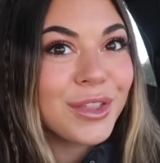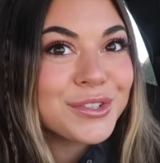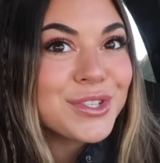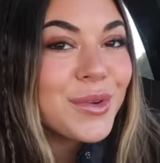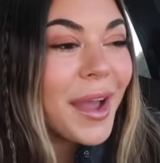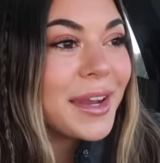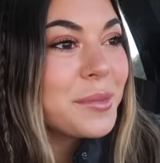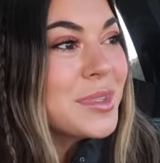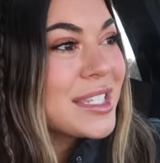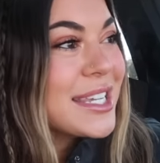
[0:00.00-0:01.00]
of those new
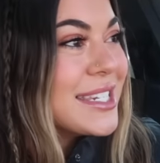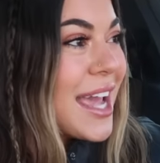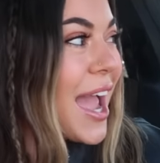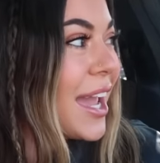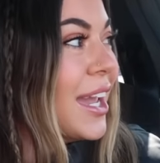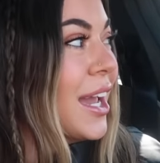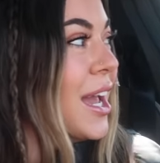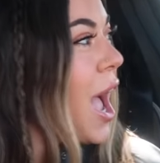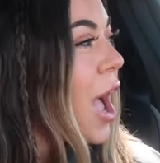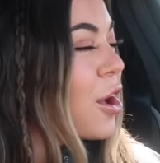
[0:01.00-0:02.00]
items today.
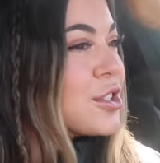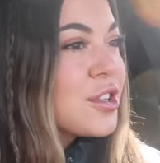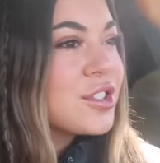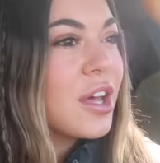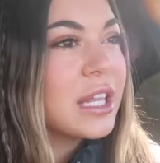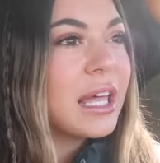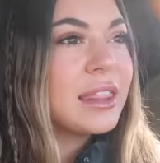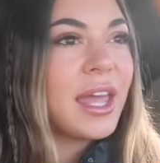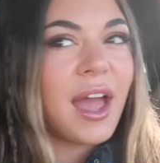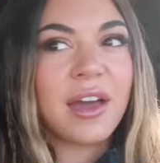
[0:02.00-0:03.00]
I also saw
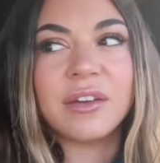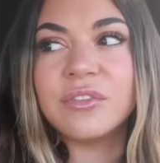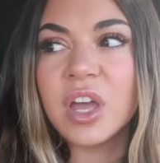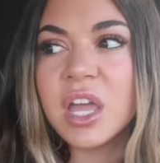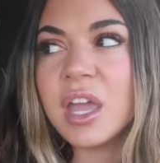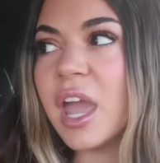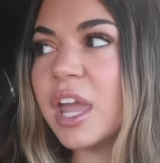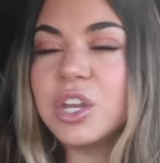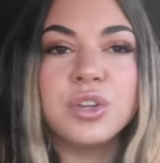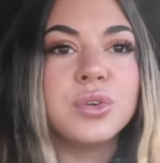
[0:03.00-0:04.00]
that they have
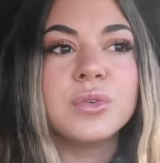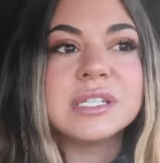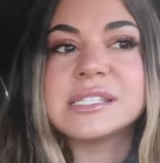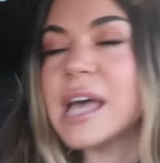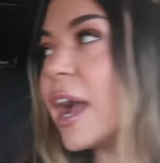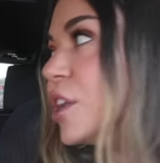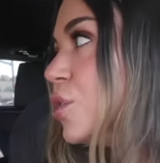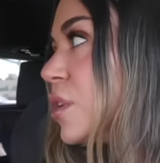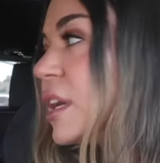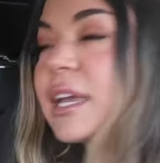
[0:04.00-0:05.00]
a new side
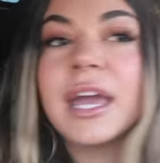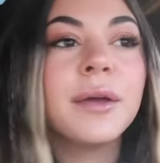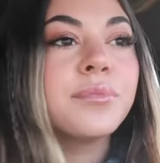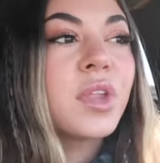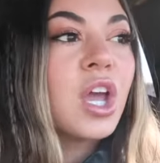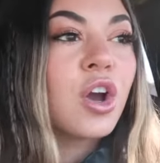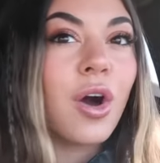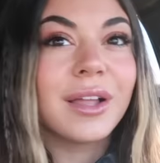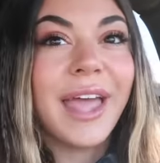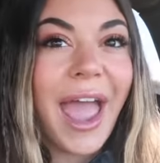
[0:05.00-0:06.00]
you can get
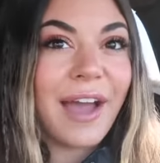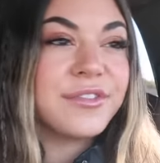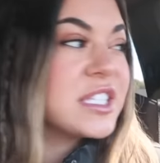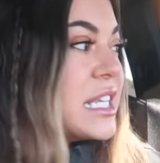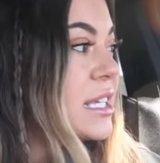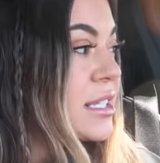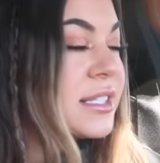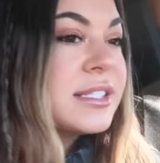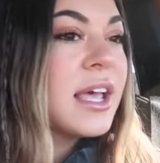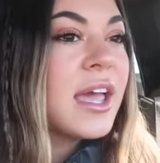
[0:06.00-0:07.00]
called
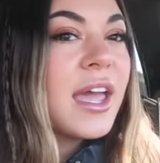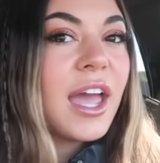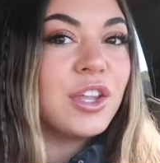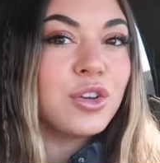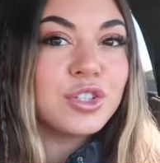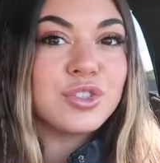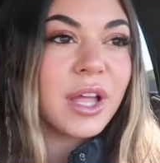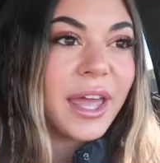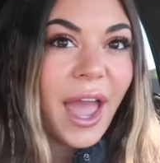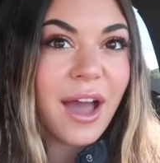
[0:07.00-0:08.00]
halfsies. And you could do
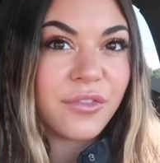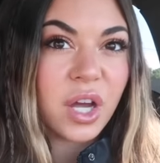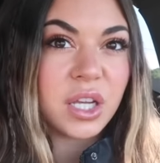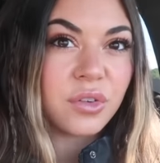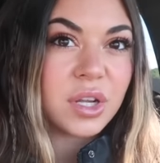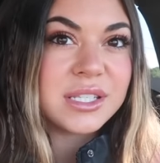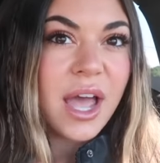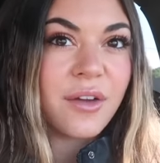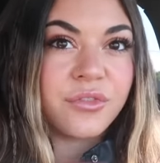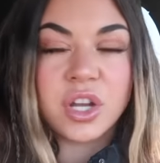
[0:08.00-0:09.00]
like half onion rings,
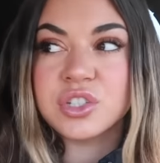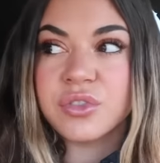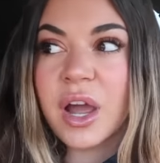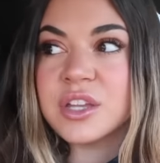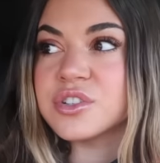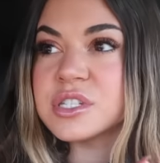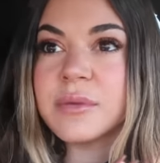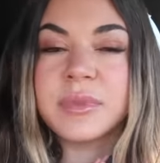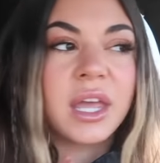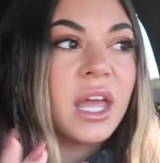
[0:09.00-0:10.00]
half french fries or
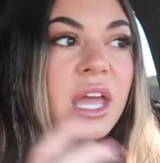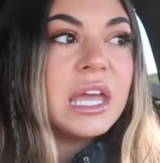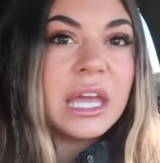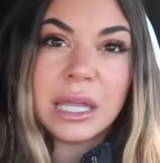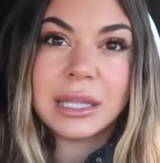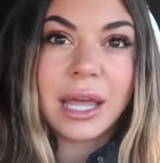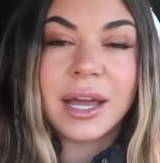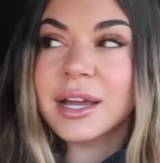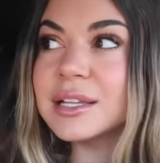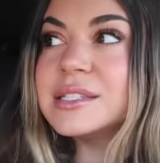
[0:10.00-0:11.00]
something in like
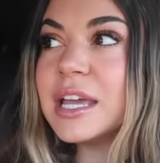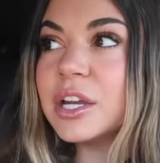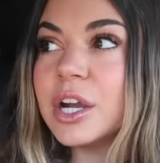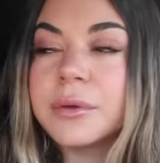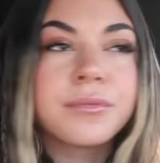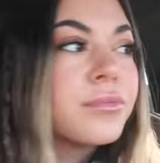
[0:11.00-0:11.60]
a container,